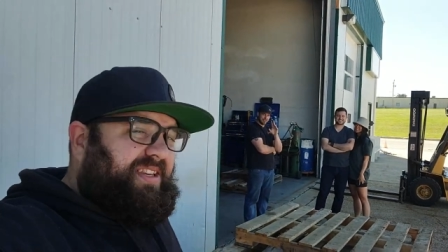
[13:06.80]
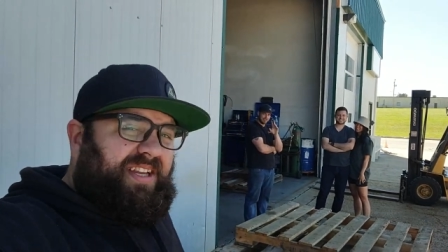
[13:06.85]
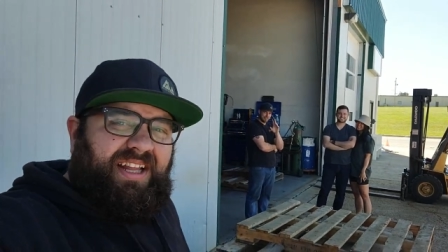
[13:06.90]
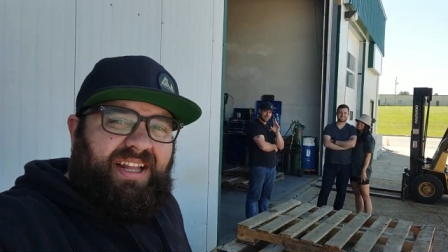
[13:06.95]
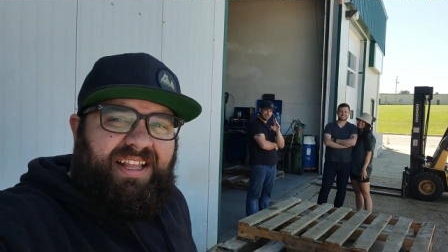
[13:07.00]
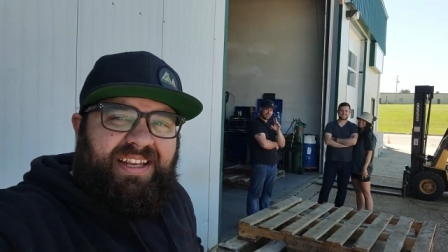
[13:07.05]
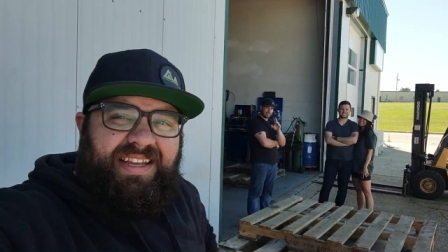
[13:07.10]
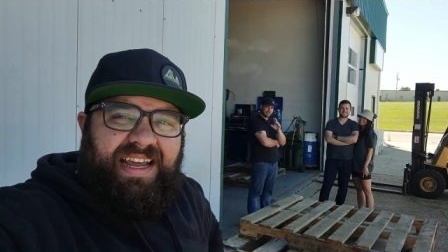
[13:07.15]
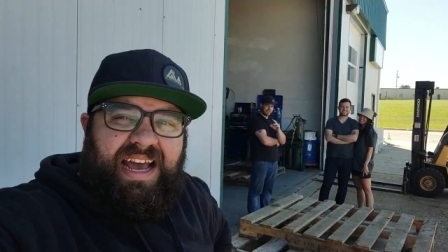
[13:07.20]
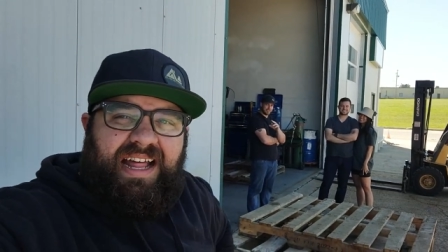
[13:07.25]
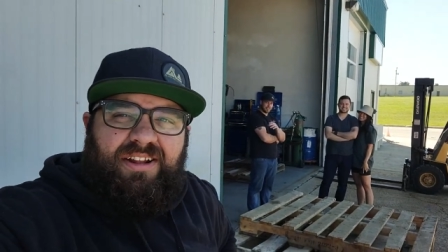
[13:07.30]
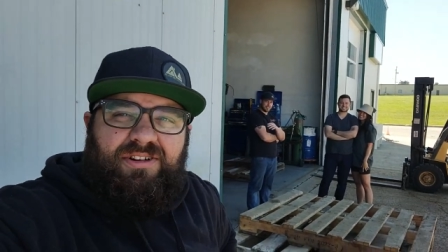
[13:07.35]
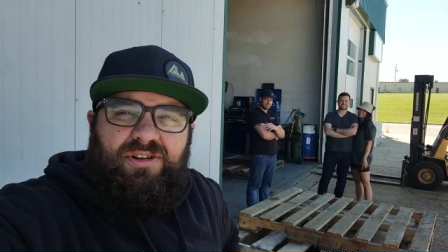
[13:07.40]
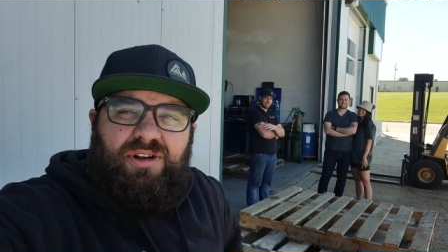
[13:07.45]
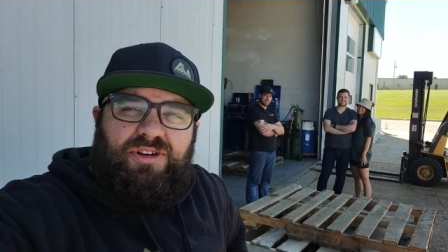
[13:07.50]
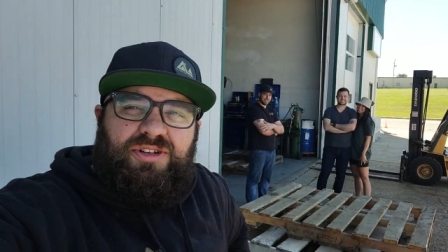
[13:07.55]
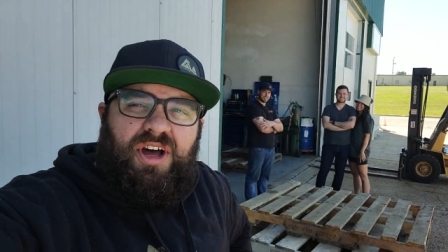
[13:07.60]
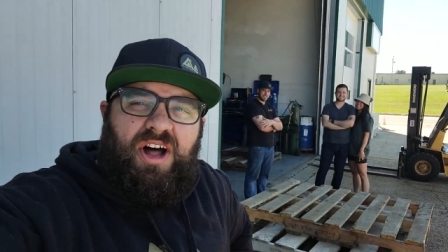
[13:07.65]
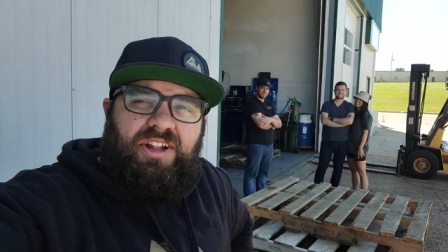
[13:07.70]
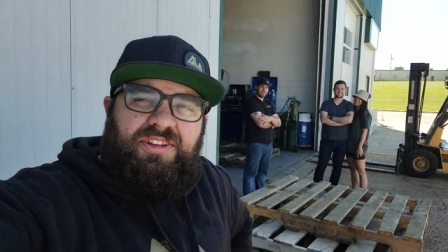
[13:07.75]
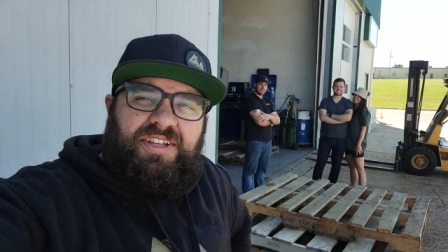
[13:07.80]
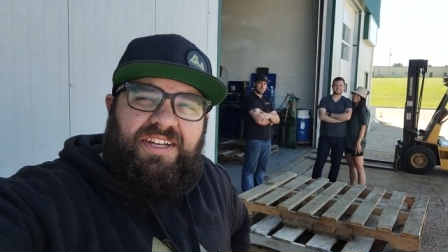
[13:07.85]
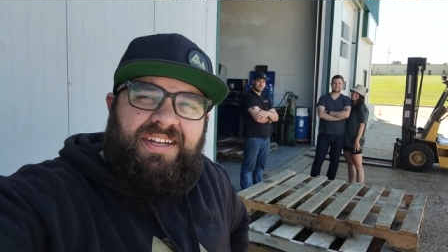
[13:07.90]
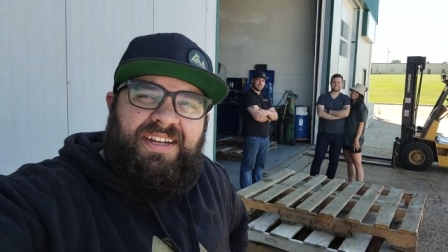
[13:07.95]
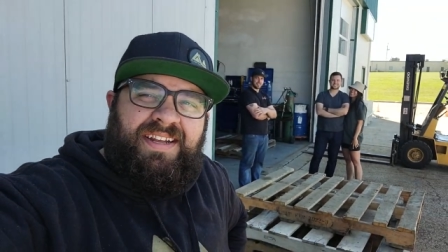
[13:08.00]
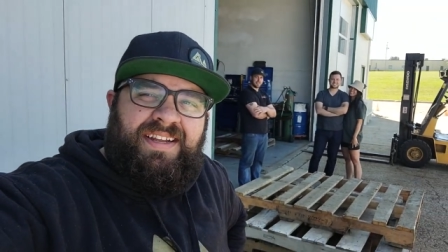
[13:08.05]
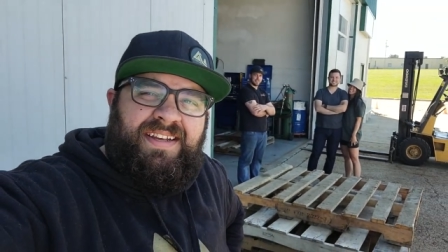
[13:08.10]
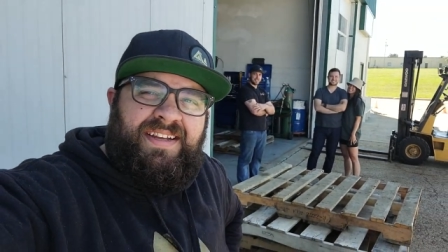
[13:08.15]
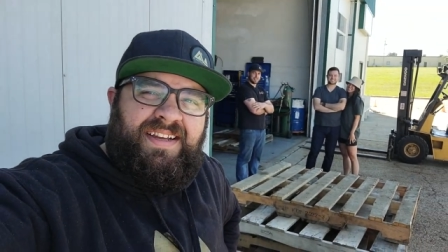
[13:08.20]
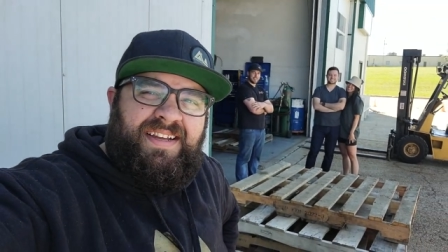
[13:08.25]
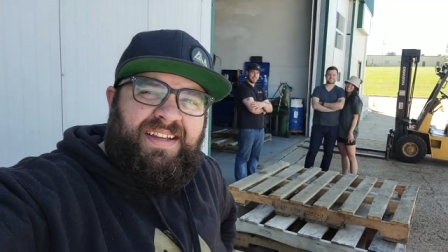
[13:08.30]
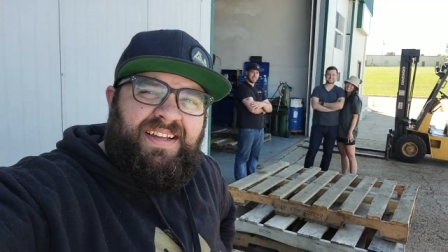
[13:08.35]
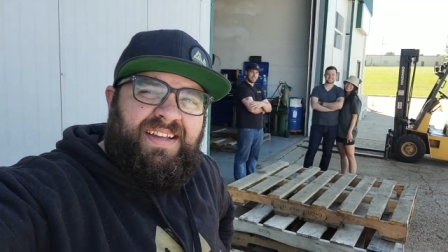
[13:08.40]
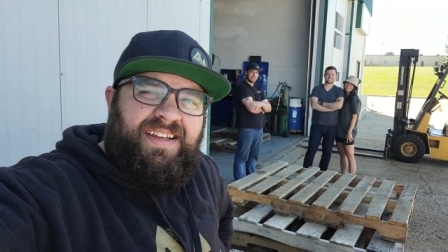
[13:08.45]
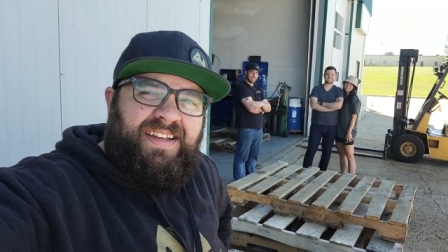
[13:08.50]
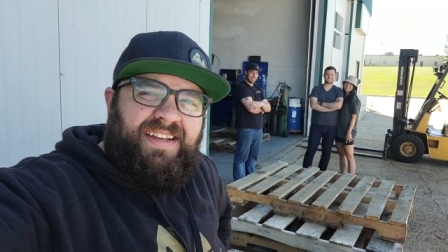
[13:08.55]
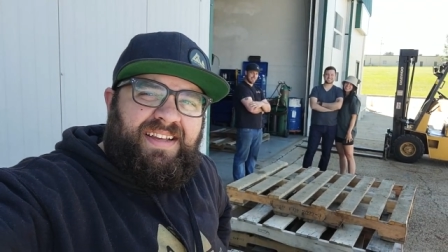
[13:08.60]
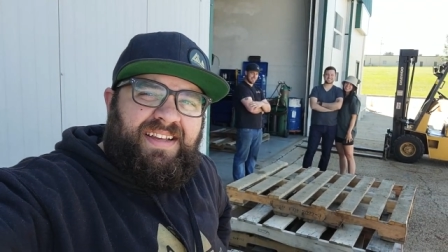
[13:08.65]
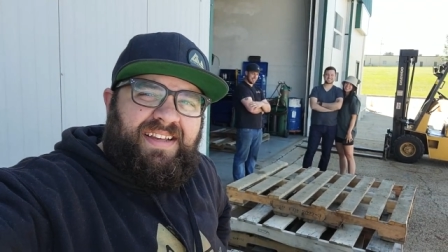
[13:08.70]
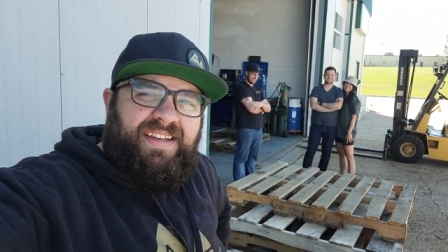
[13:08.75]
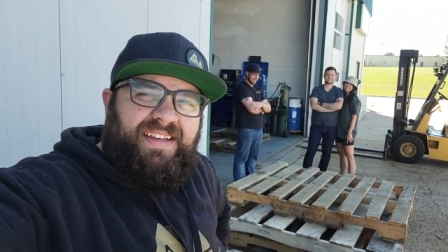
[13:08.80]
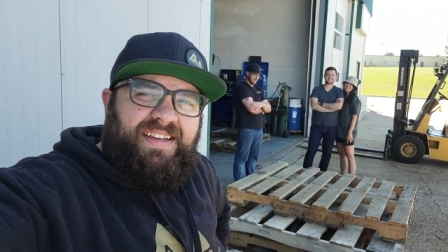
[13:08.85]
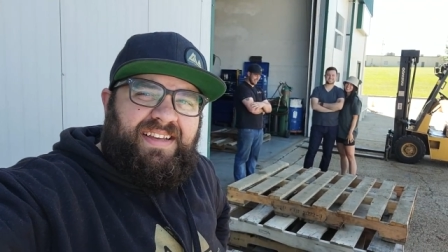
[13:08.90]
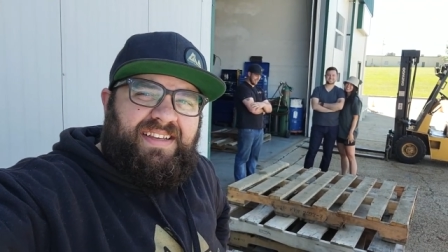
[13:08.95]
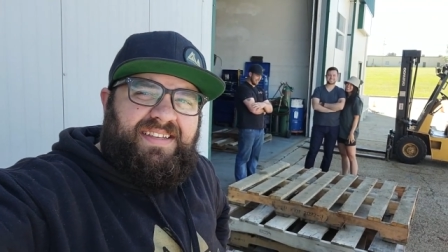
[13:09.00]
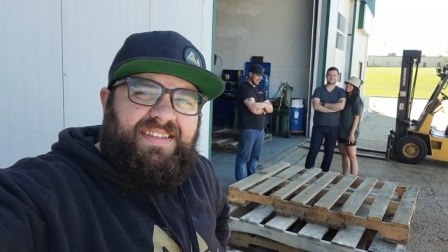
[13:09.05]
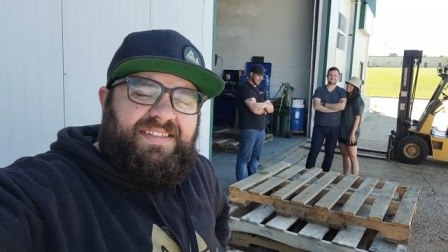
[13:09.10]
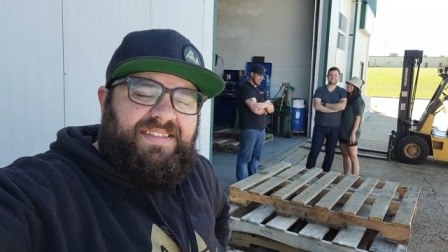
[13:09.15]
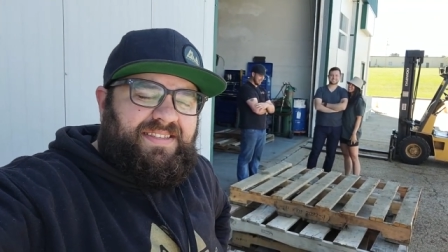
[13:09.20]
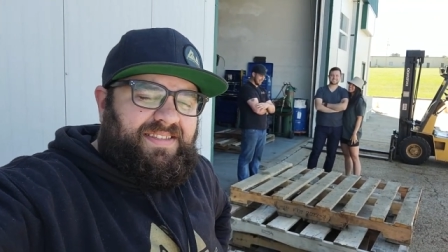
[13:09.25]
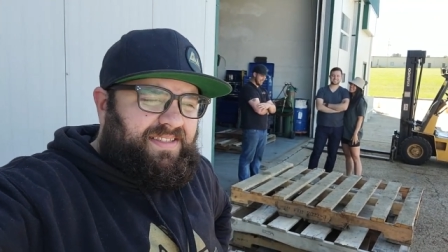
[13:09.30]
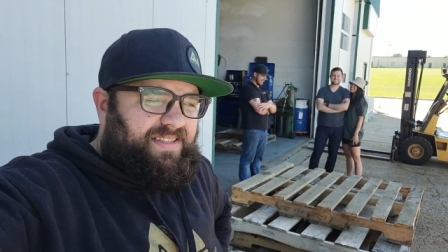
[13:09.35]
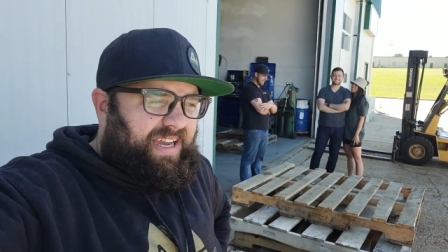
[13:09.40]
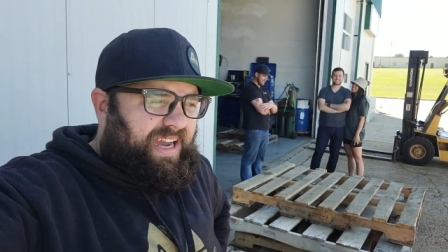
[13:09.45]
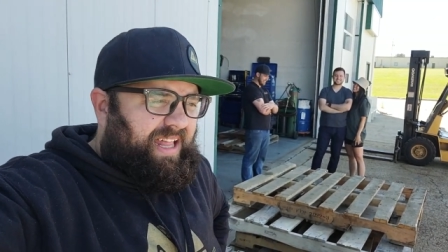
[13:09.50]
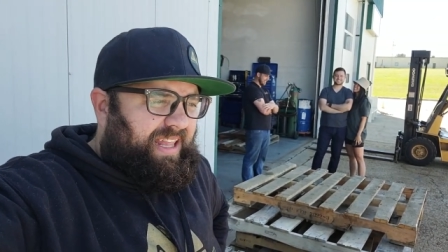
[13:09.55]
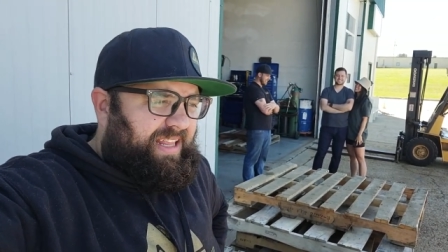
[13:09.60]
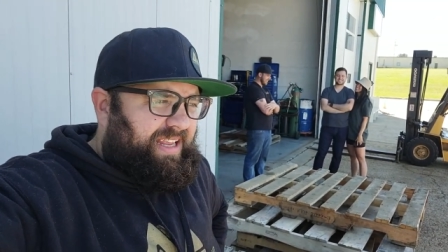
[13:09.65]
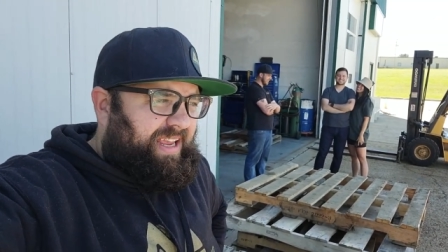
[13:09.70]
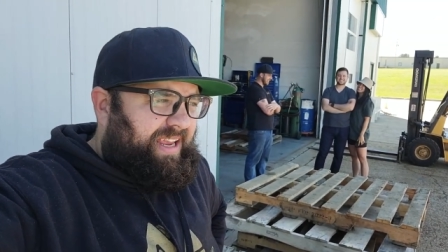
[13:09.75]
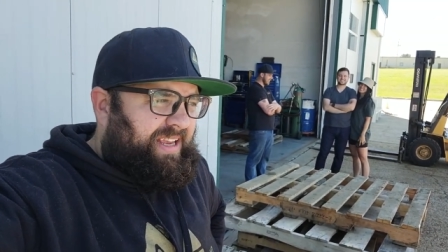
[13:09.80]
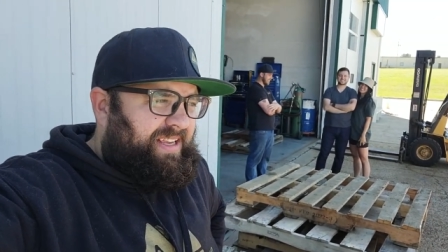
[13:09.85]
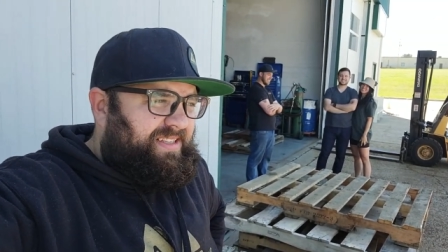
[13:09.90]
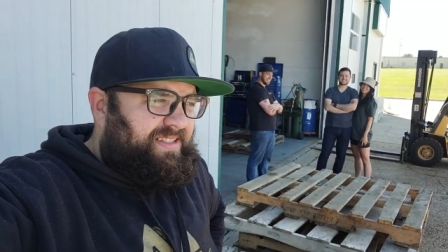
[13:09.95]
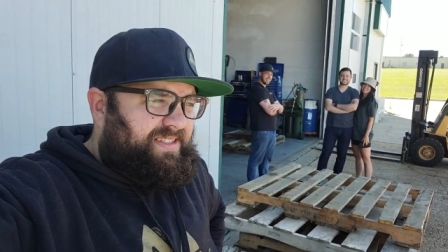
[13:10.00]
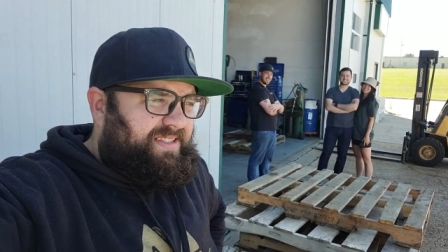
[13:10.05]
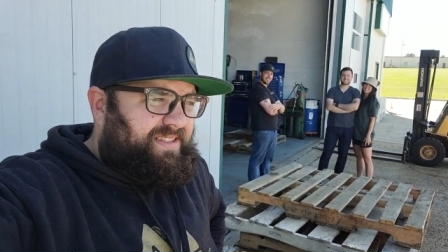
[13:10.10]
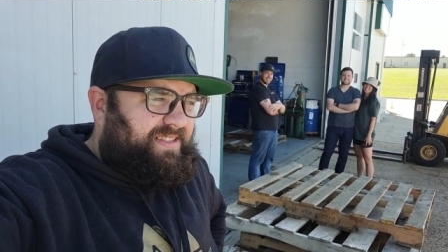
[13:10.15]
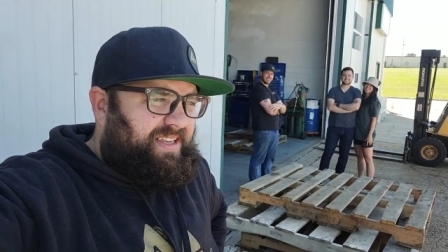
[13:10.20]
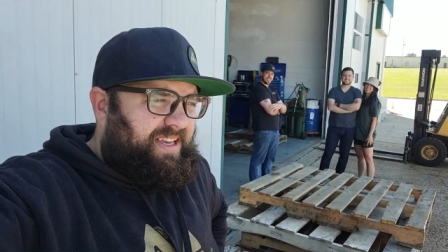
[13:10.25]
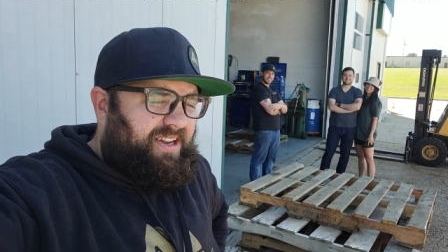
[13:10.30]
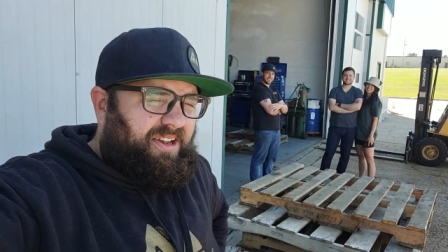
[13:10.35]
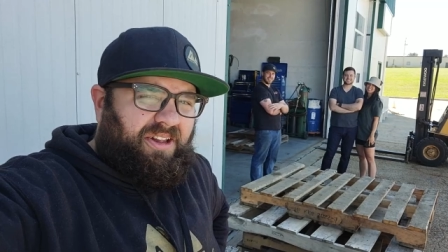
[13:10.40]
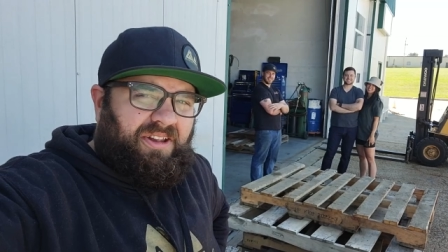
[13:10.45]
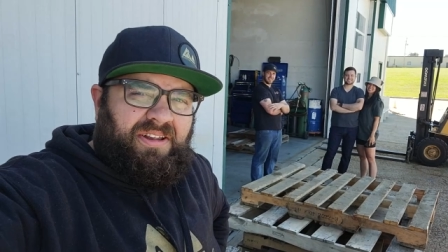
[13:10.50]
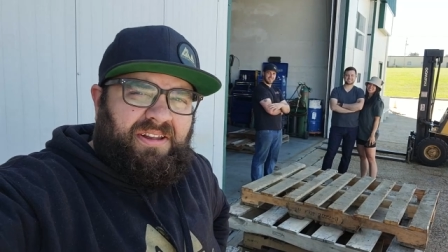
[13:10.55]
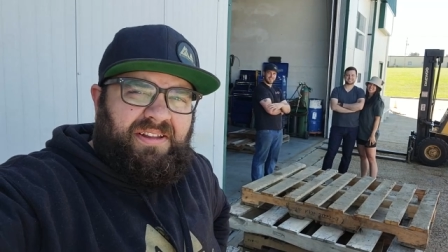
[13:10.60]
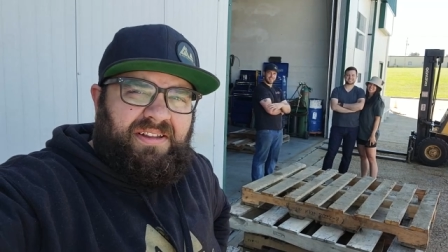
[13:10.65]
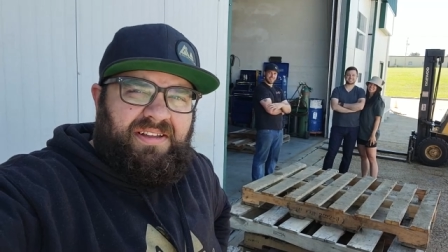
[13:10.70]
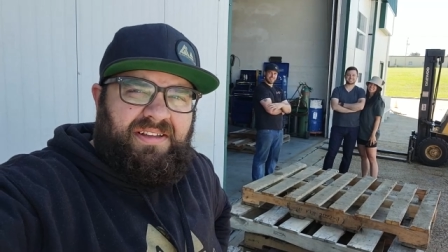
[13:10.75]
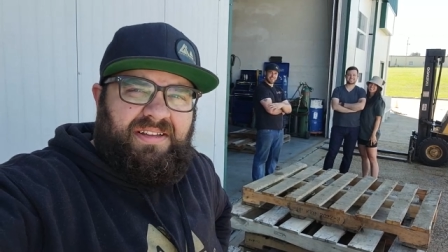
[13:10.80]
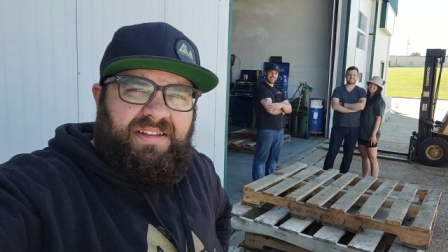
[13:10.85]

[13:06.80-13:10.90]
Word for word: the dilly or Dalton yes. is dallying his diddle.